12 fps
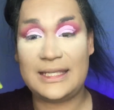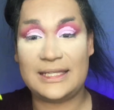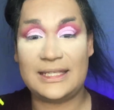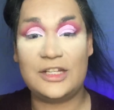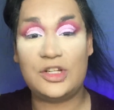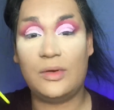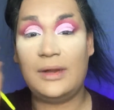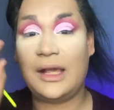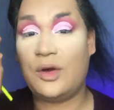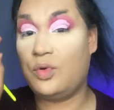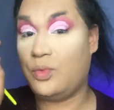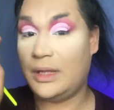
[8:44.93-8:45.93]
because I don't like
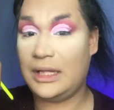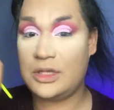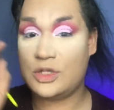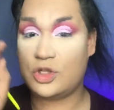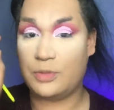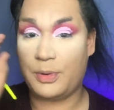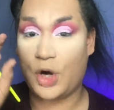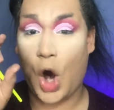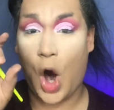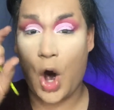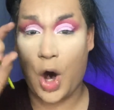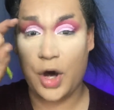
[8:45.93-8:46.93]
a really super
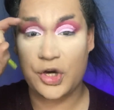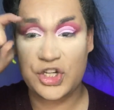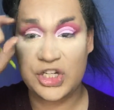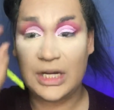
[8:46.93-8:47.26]
harsh